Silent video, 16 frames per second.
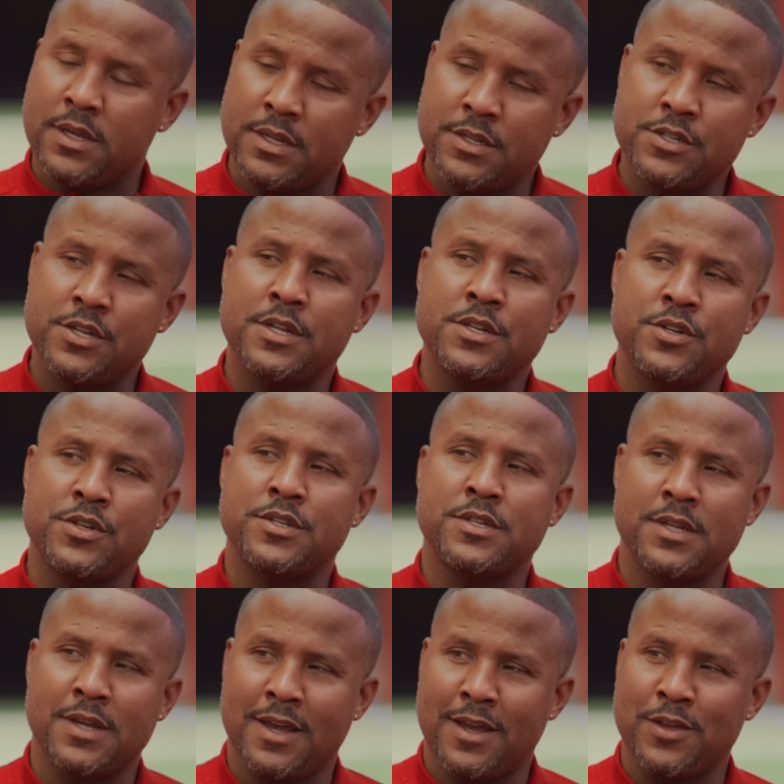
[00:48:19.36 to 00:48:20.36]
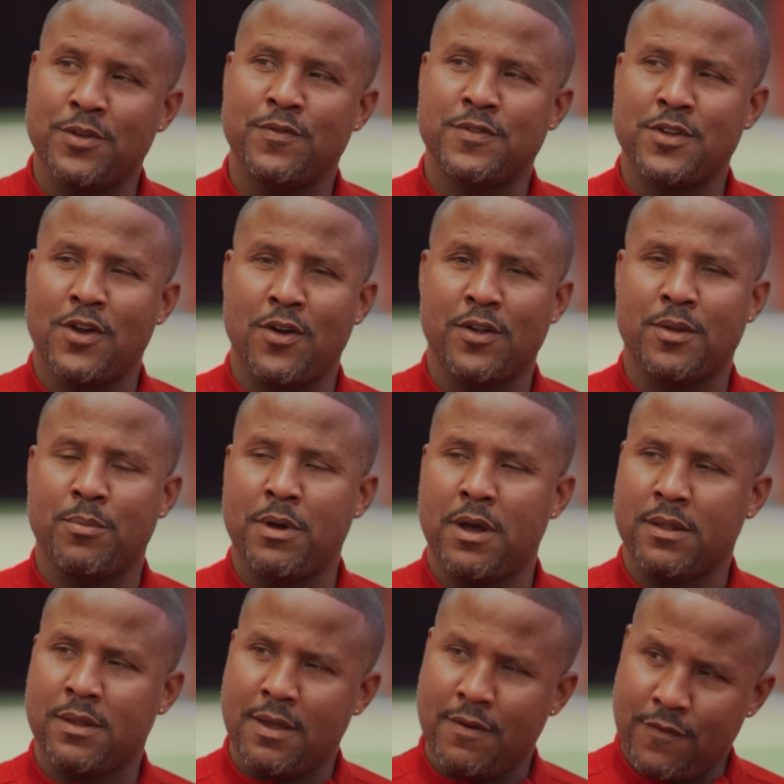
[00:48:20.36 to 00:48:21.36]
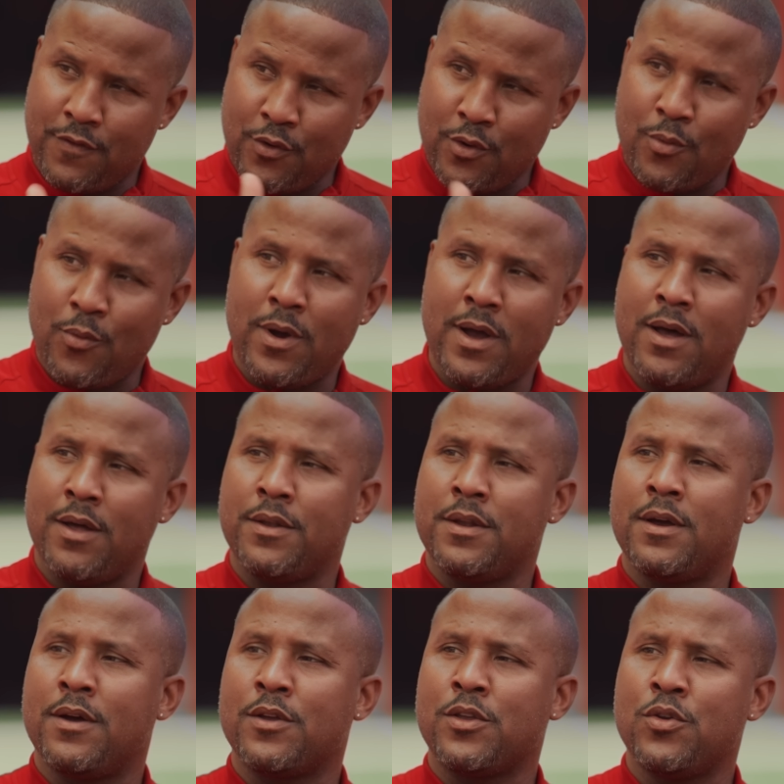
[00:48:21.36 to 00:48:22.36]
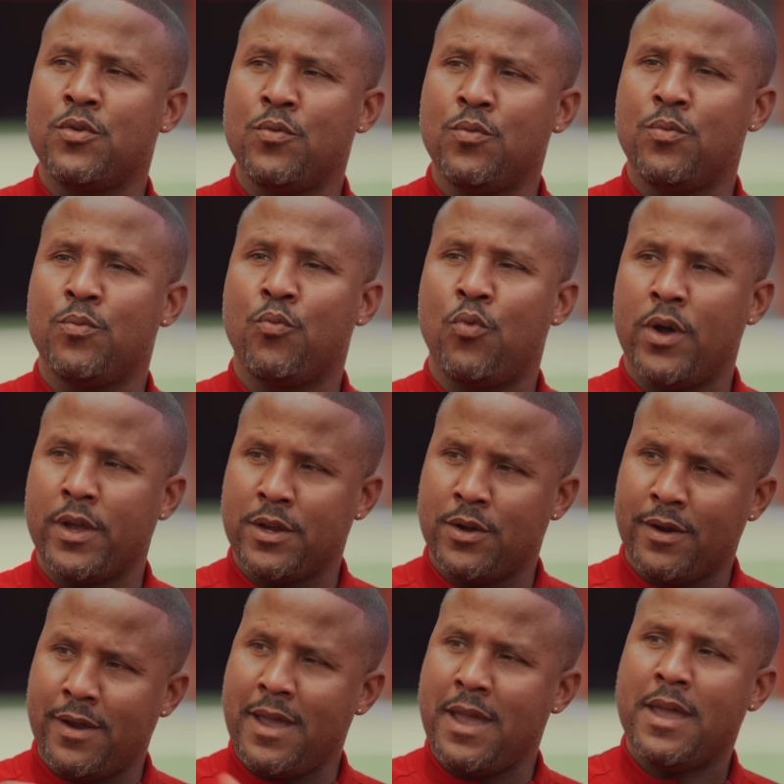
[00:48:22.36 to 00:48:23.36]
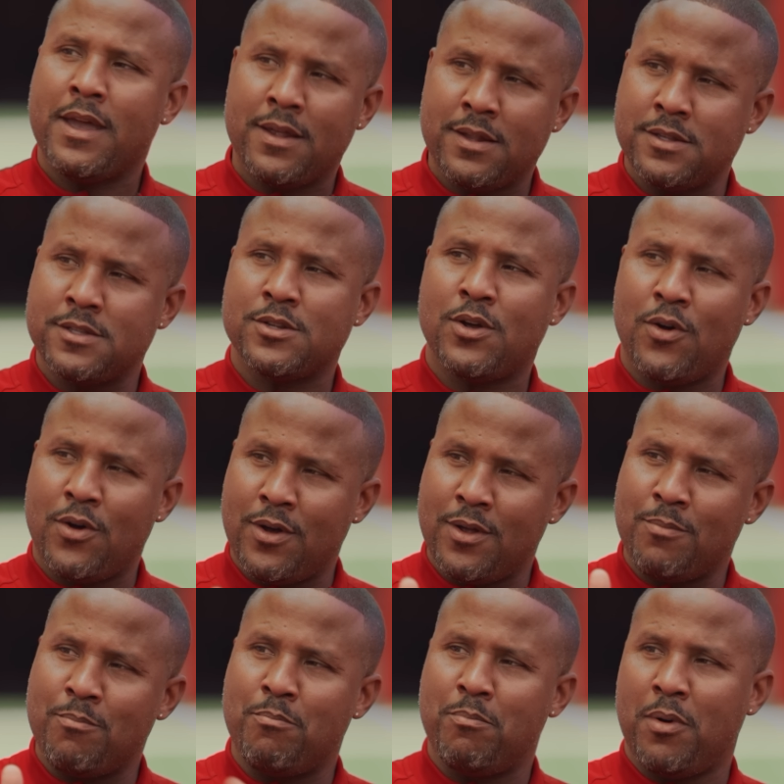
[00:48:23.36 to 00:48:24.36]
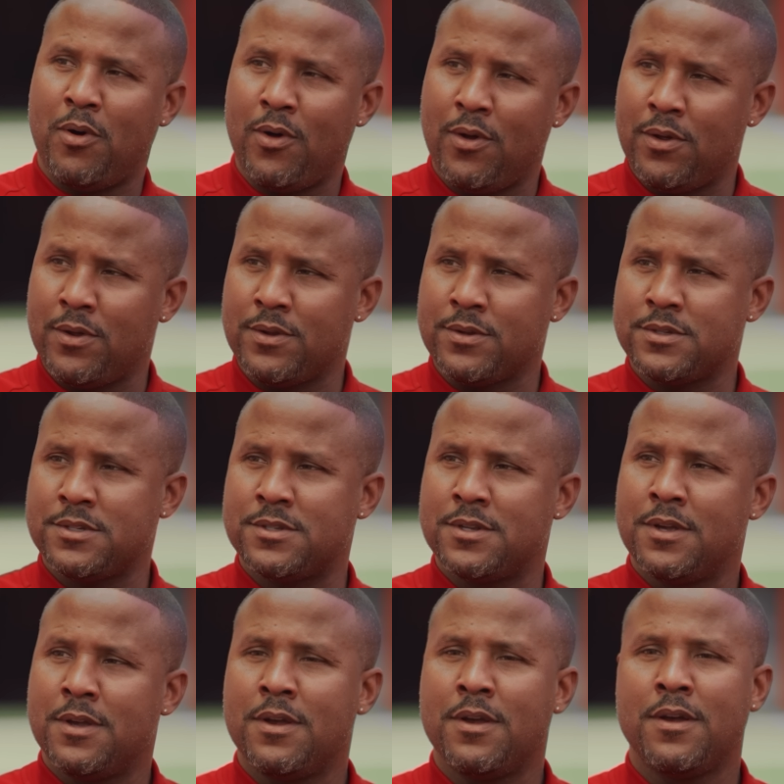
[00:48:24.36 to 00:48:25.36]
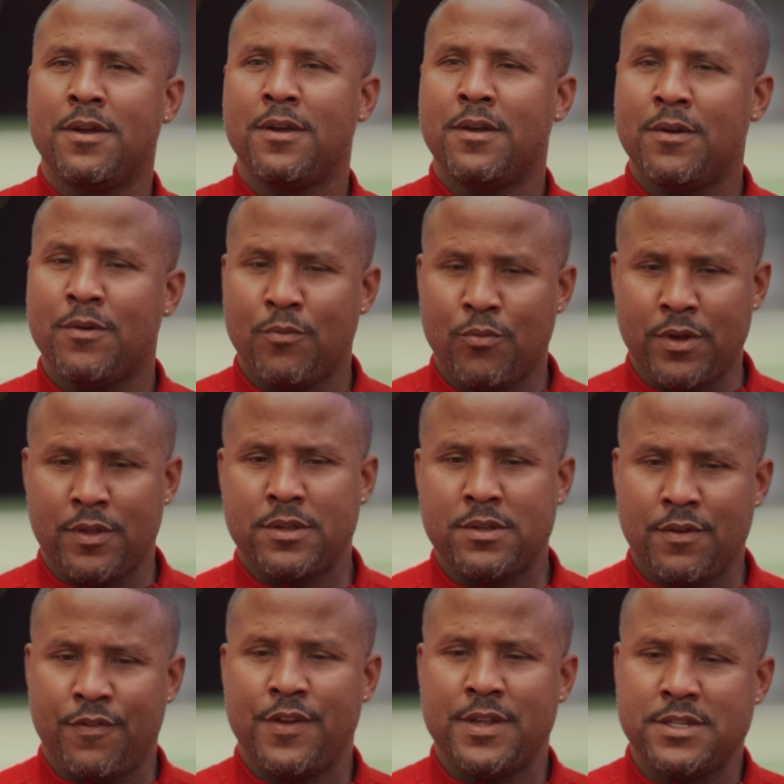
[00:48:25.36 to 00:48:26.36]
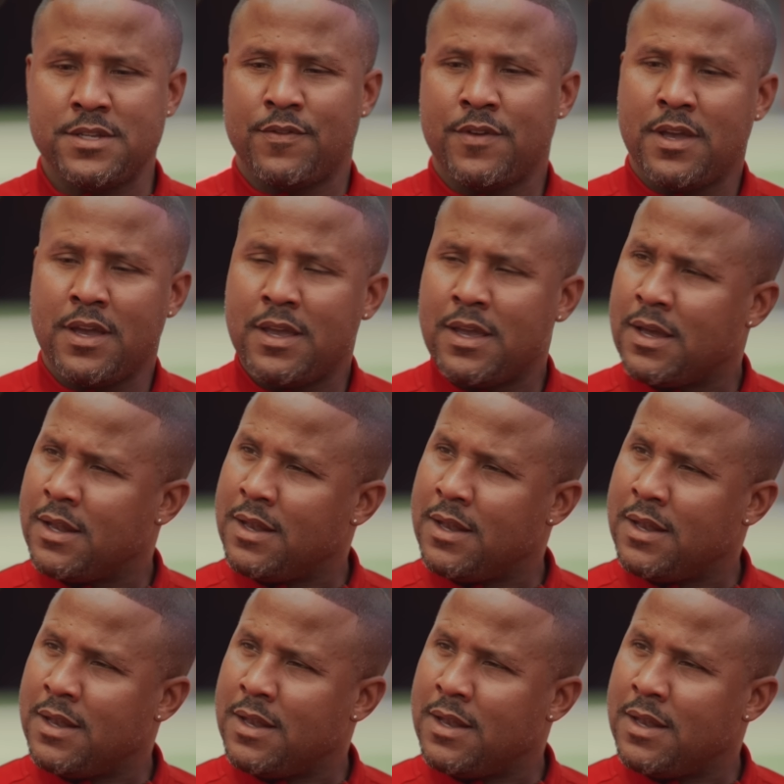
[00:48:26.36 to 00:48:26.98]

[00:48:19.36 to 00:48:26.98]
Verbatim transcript: It's interesting how you've talked about that for a while now. You want your hands on balls with defensive kicking.